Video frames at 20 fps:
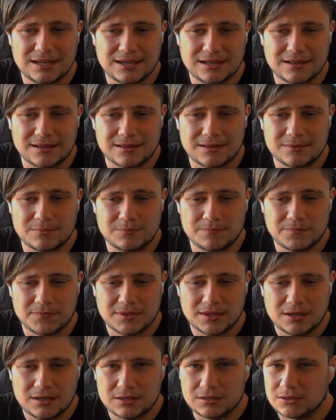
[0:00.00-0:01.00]
You're
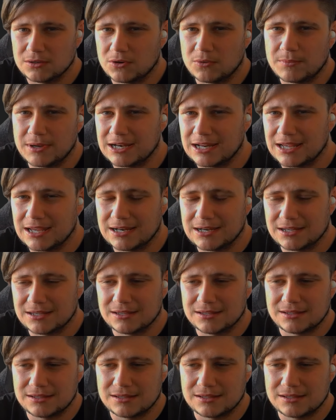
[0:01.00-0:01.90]
not main-handing